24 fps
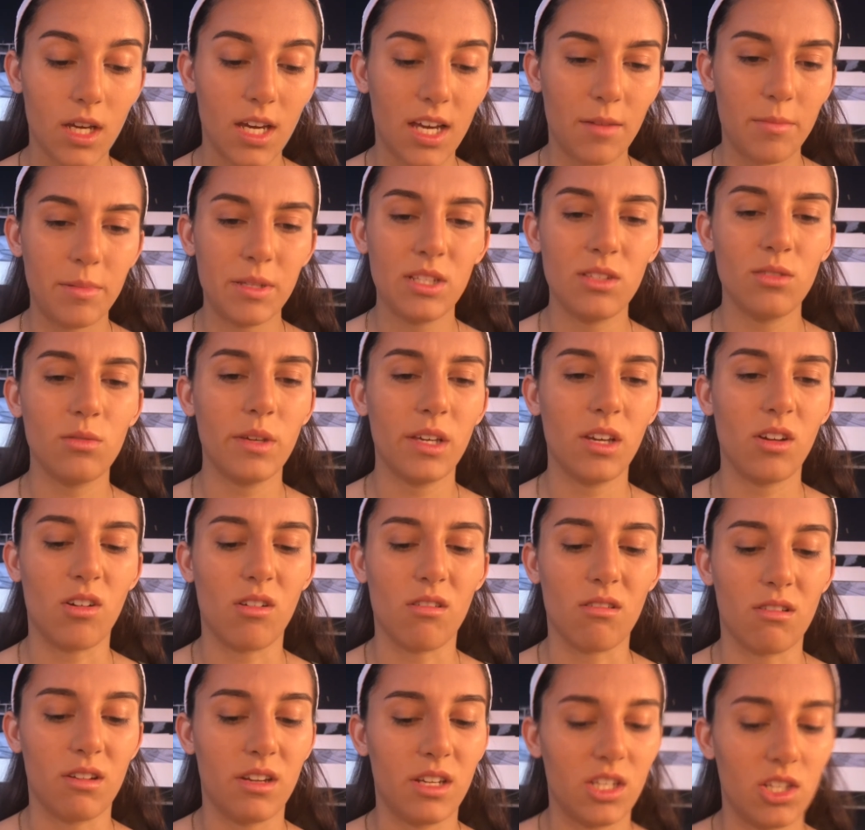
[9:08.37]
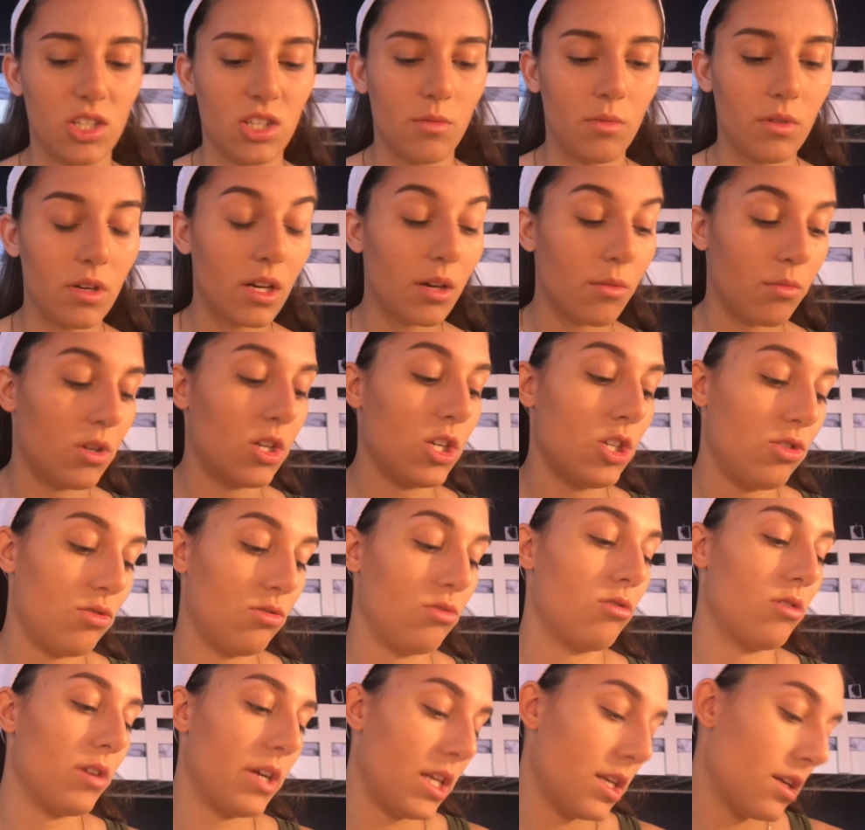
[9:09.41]
I've been doing orange. I want to
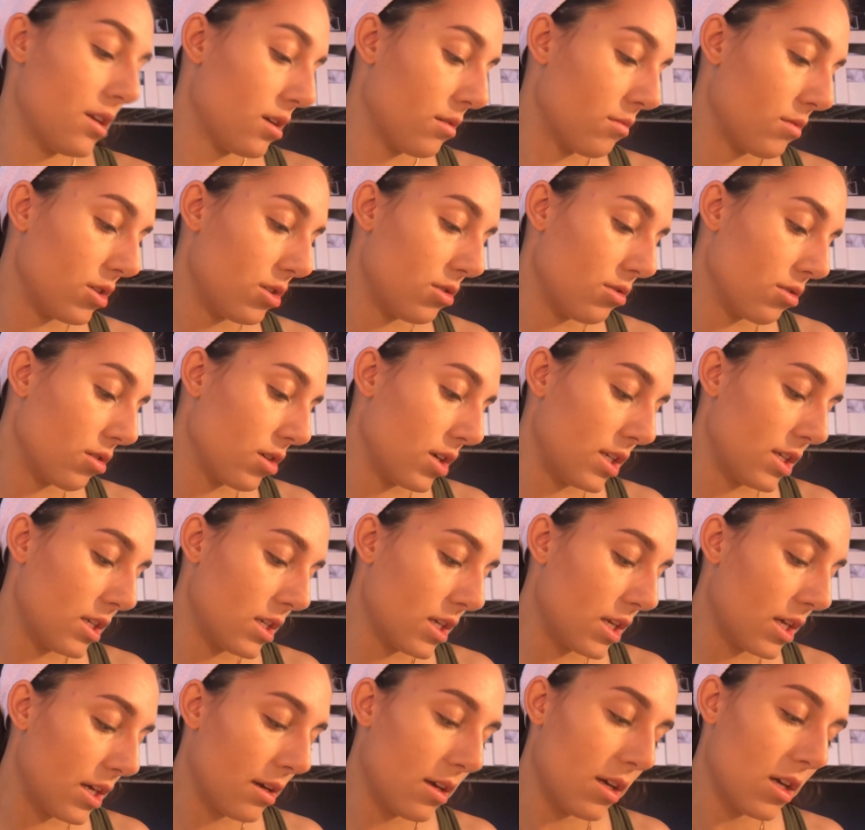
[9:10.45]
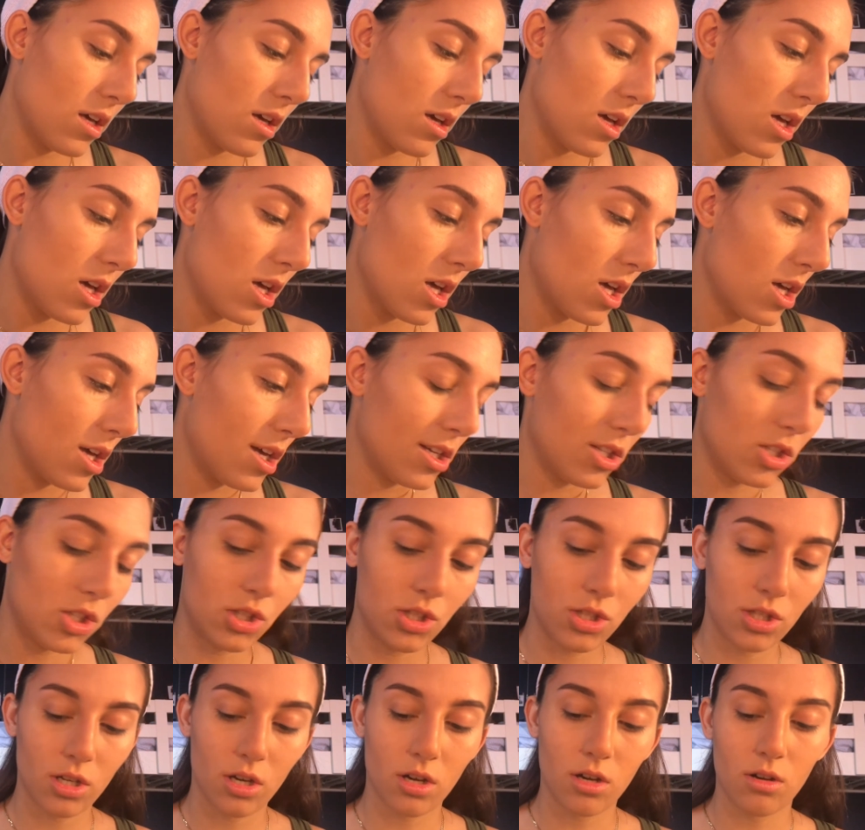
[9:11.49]
do green. I'm going to do green today.
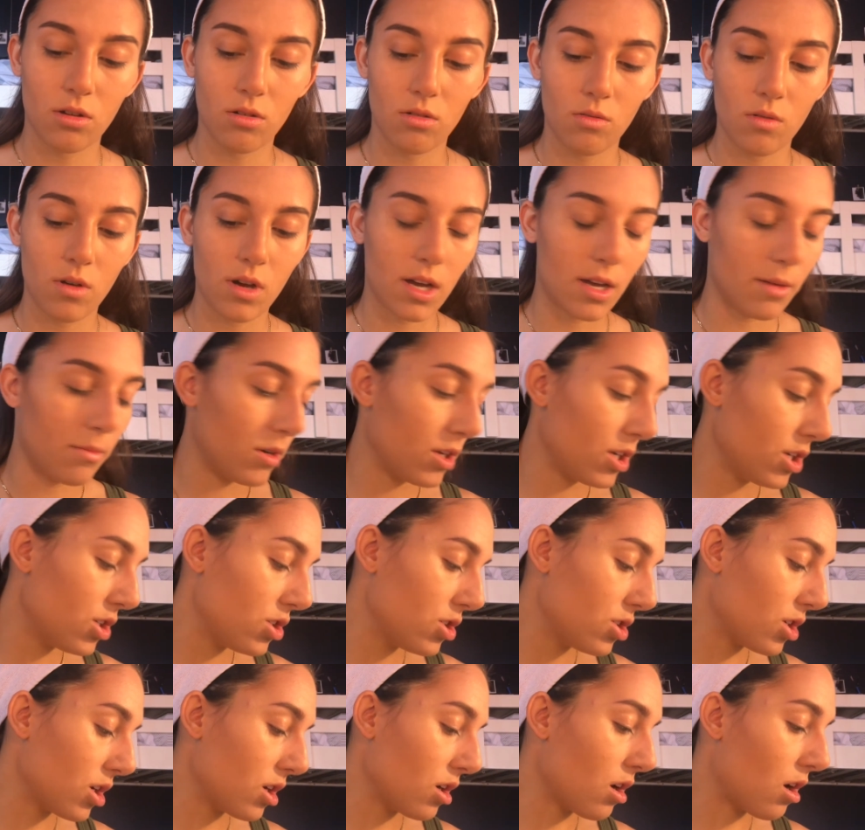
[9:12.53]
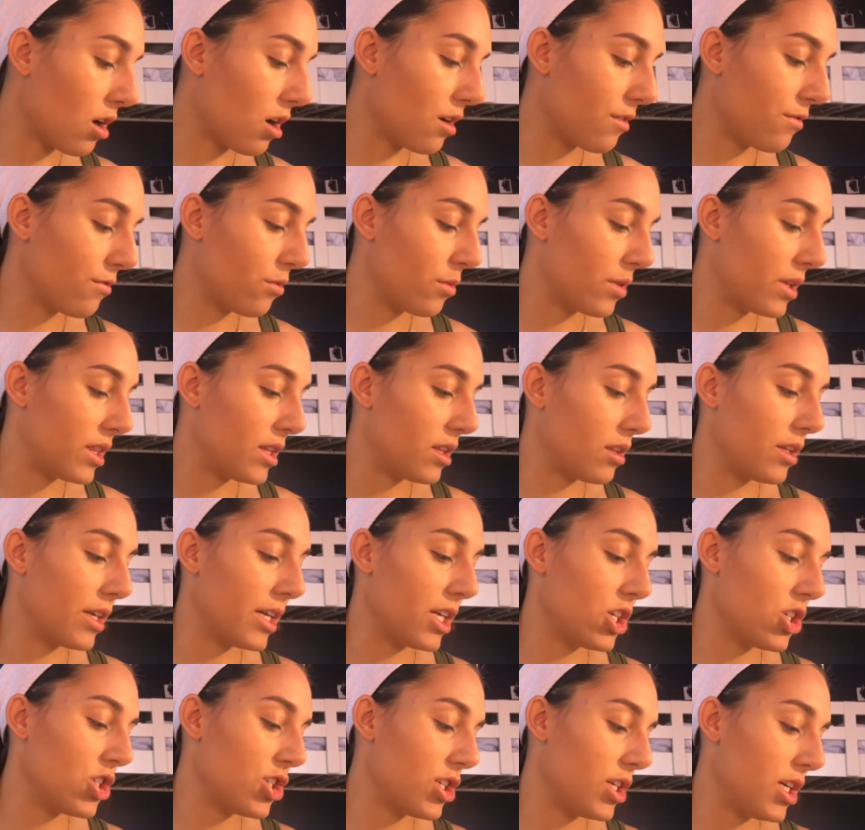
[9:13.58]
So I'm going to start off with the
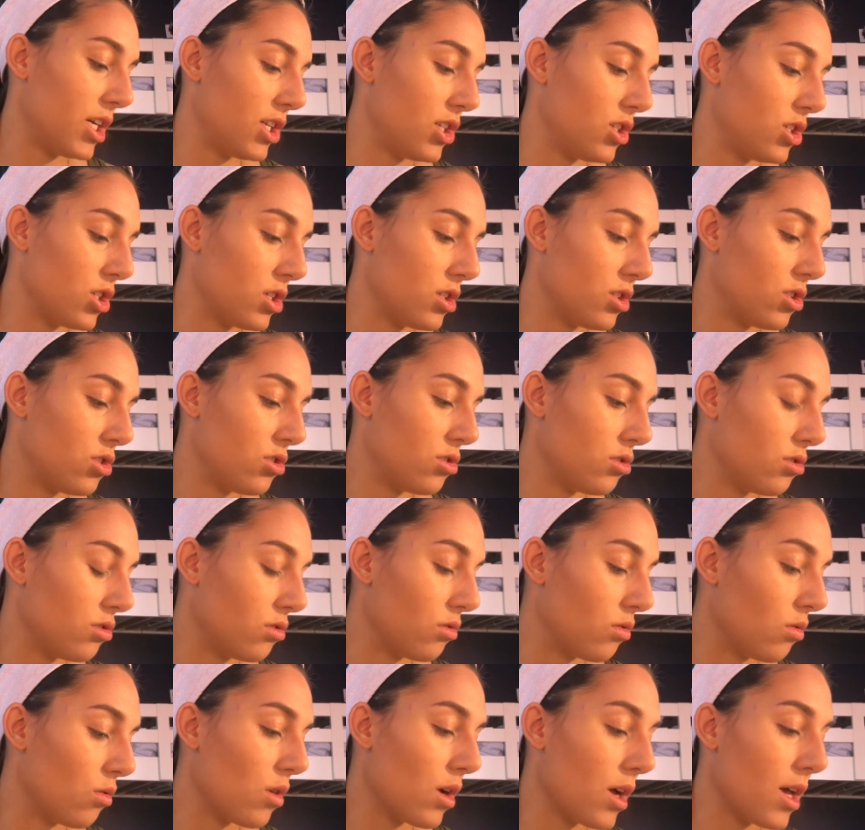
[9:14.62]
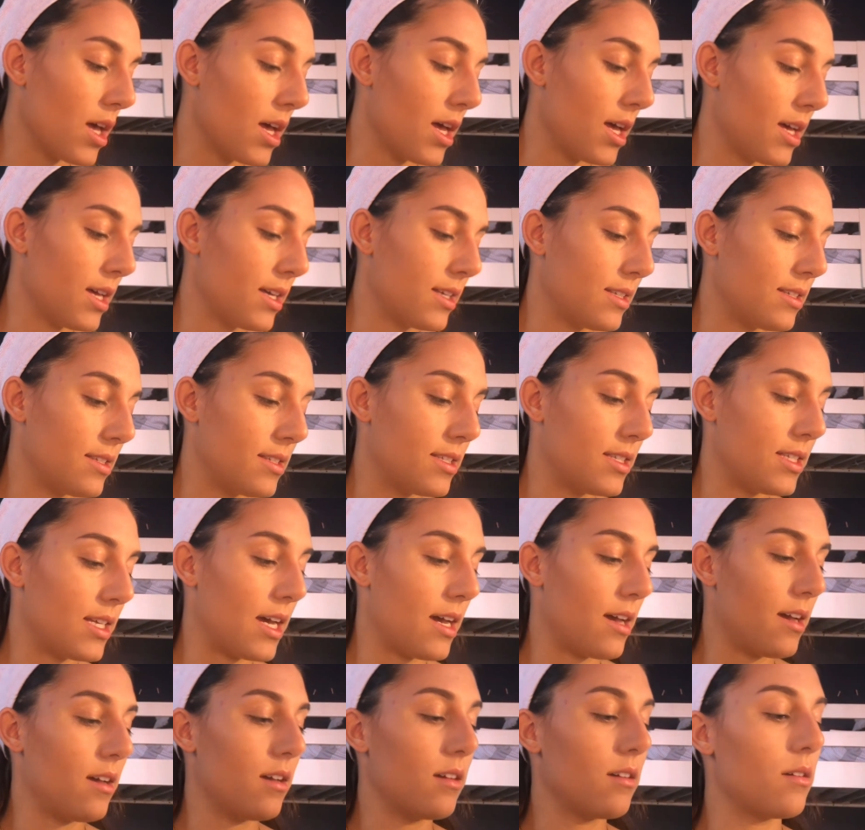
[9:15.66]
lightest shade just to
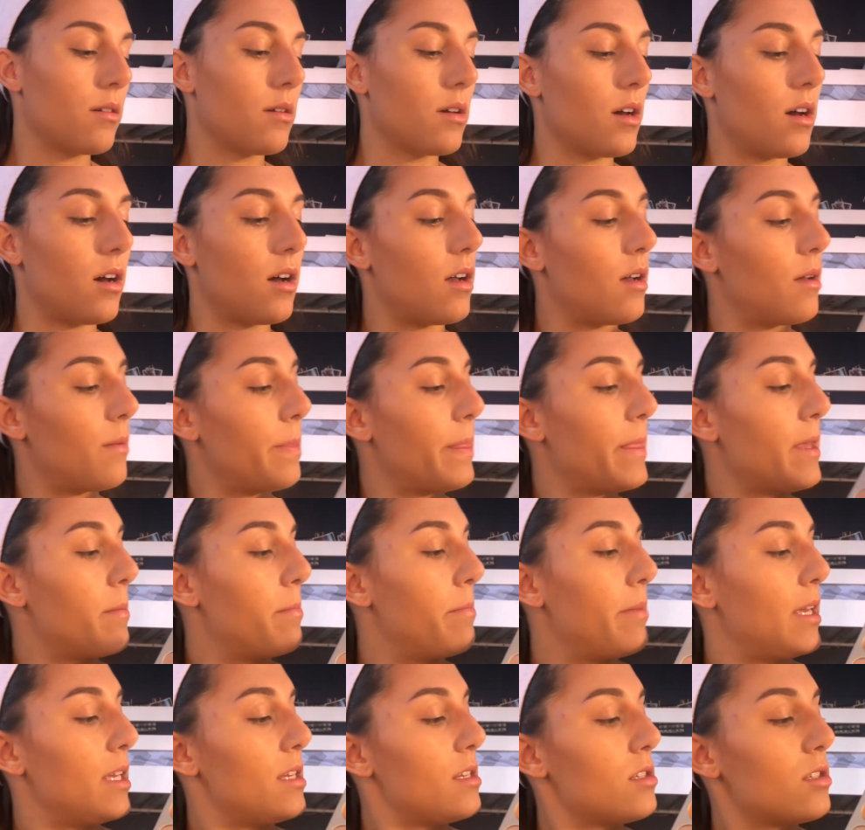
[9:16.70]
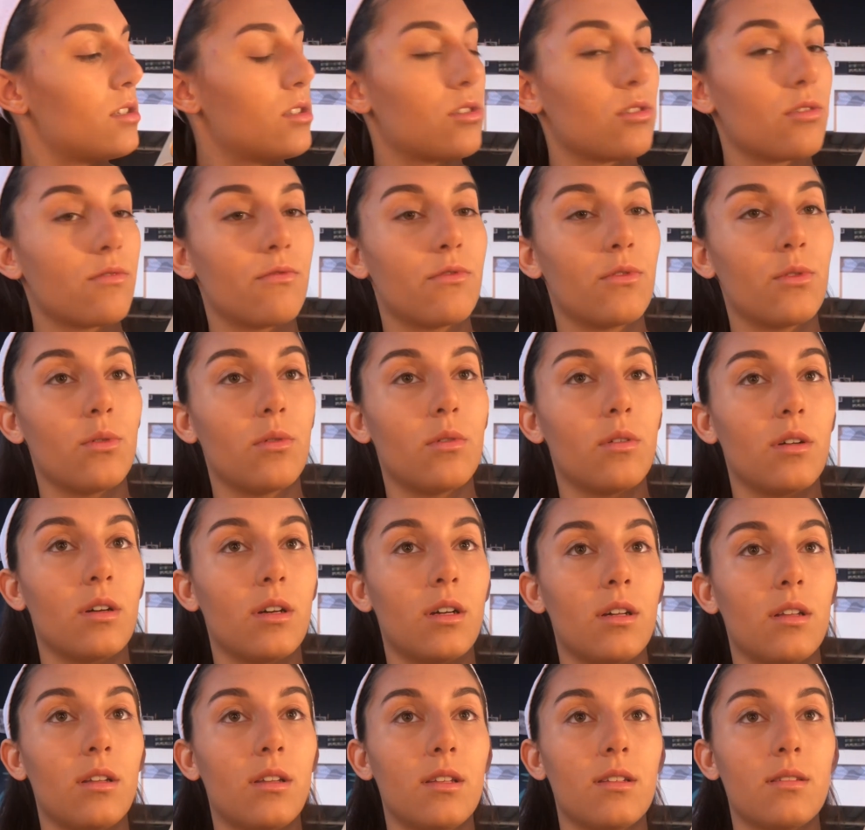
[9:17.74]
set the base for
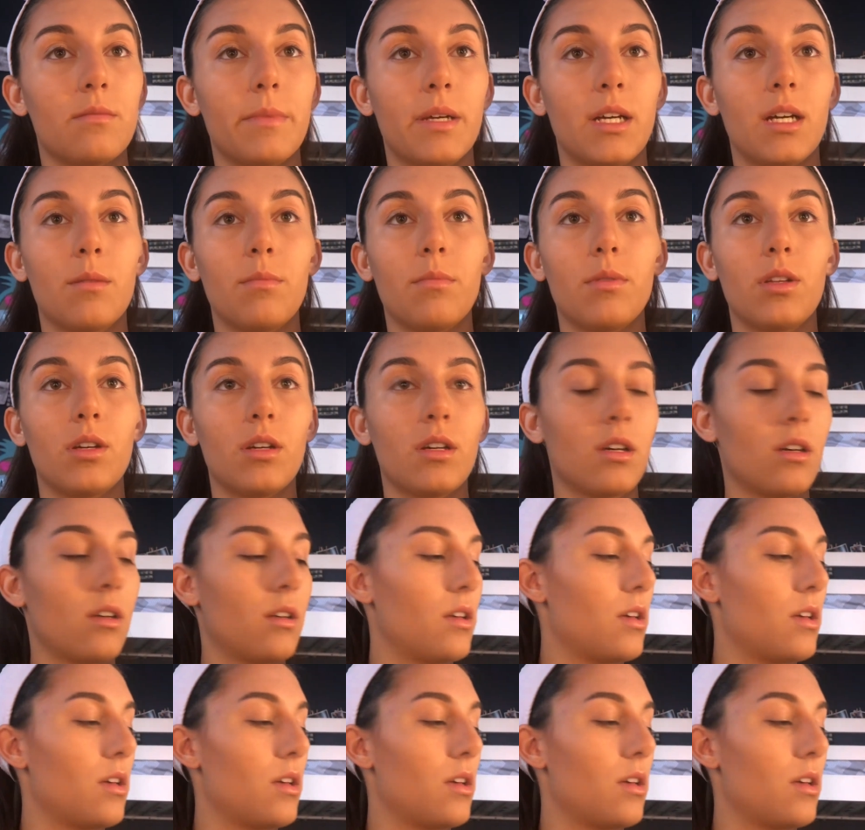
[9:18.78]
this makeup look.